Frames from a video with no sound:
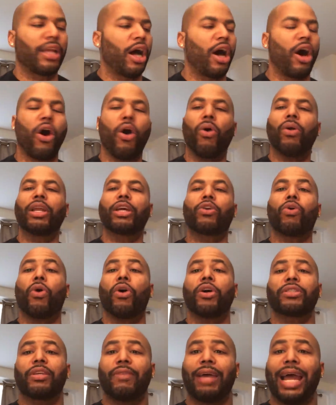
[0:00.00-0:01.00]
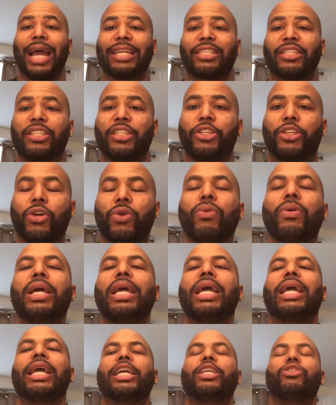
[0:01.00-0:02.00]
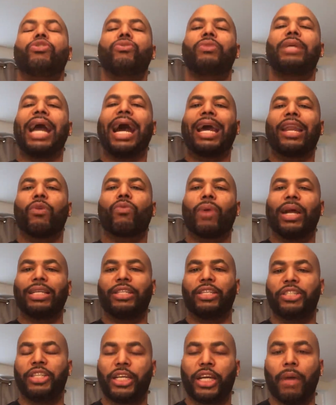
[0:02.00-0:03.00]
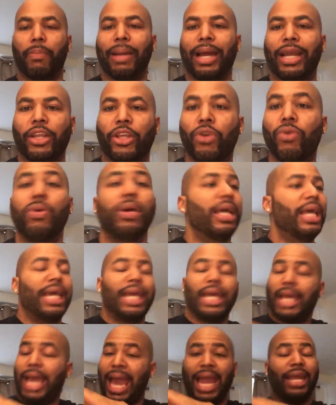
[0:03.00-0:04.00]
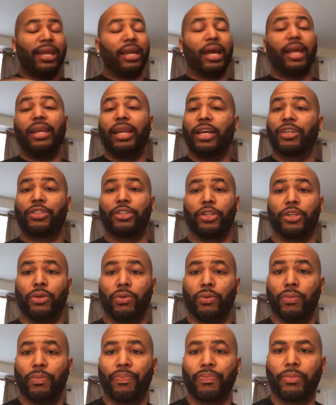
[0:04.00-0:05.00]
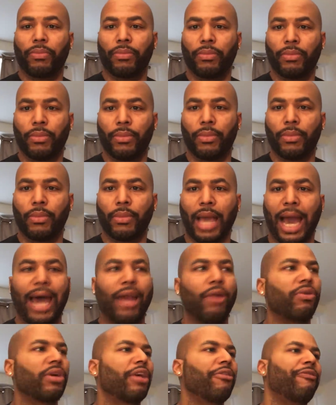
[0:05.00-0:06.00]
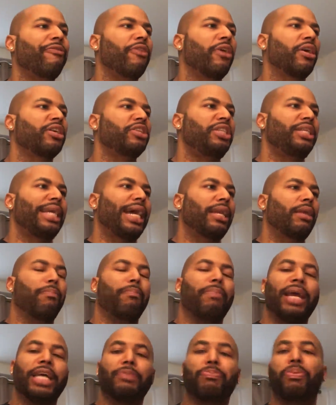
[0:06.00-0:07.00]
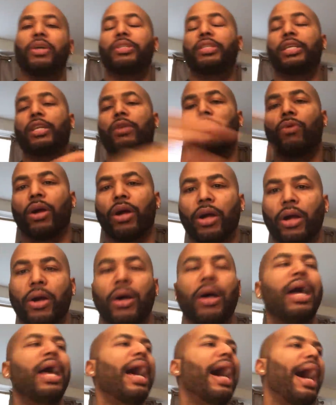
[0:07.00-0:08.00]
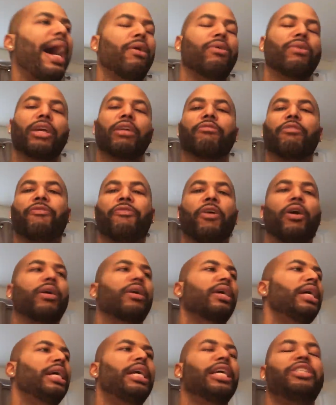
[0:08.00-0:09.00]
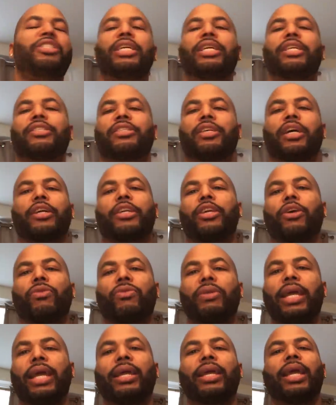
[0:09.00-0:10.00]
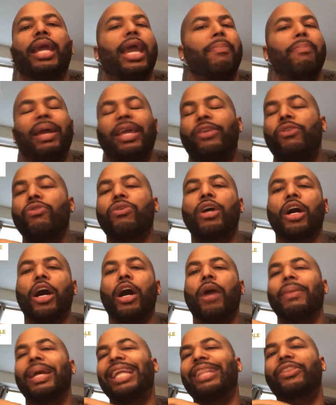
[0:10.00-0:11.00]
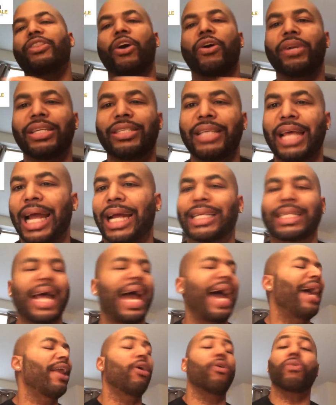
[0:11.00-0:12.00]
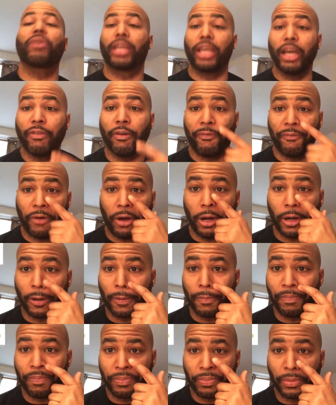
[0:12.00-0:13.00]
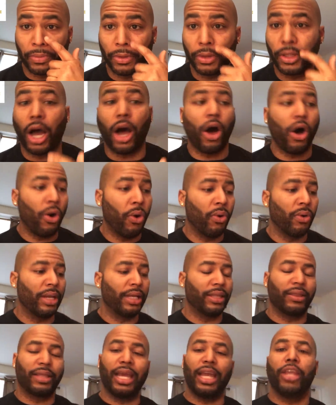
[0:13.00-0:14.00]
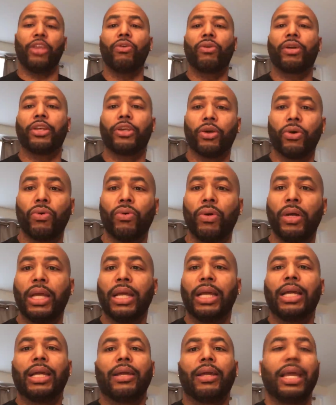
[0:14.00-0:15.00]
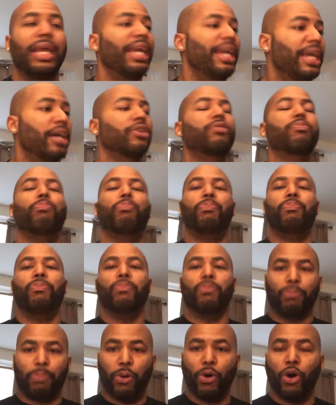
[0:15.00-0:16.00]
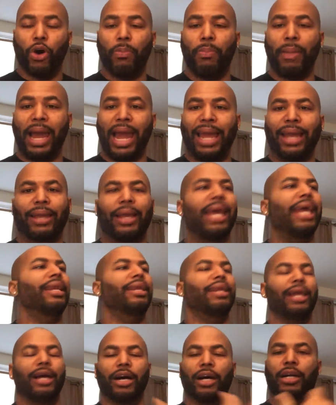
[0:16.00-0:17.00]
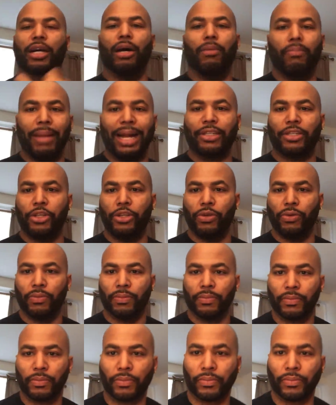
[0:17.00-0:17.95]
The only course of action to do is you got to wait till she come back to you. Ain't nothing else to do. I don't give a fuck if she got the best pussy in the world. I don't give a fuck if she can suck your dick and make you come in 30 seconds. I don't give a fuck. The only thing you can do is pull back and let her come back to you.